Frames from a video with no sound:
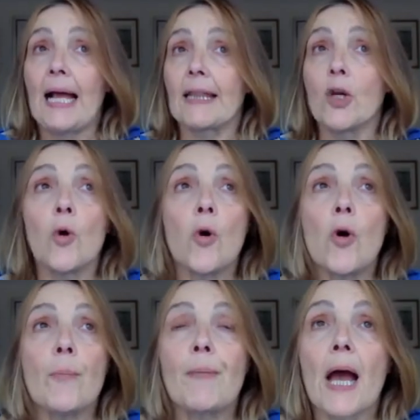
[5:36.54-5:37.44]

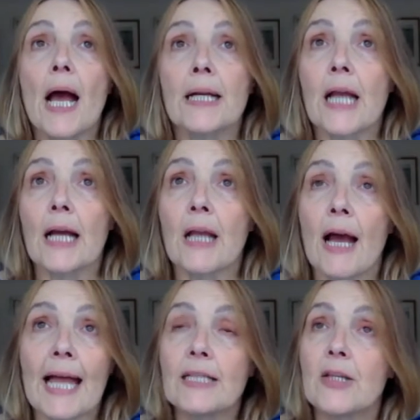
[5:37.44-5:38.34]

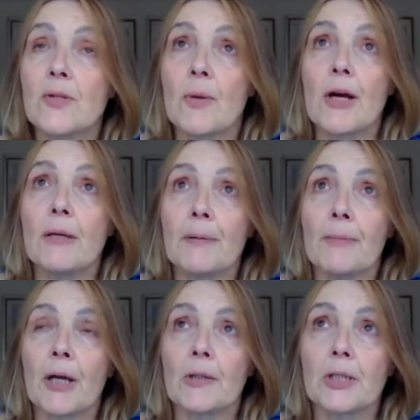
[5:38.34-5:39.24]
I hate to use the word, but
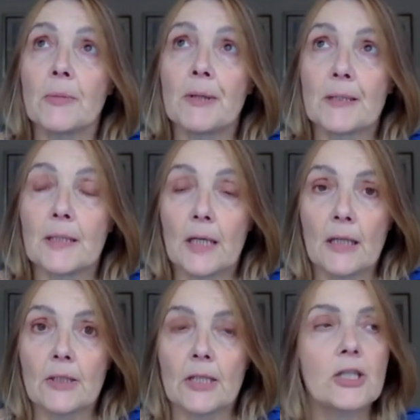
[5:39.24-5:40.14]
I'm going to, because it
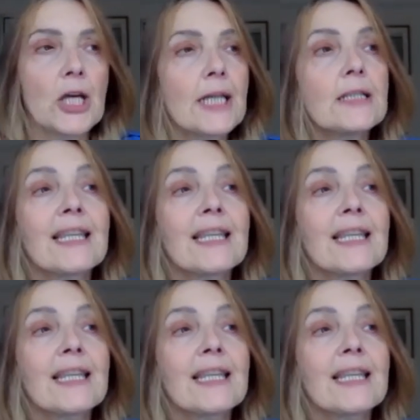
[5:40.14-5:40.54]
cuts to the chase,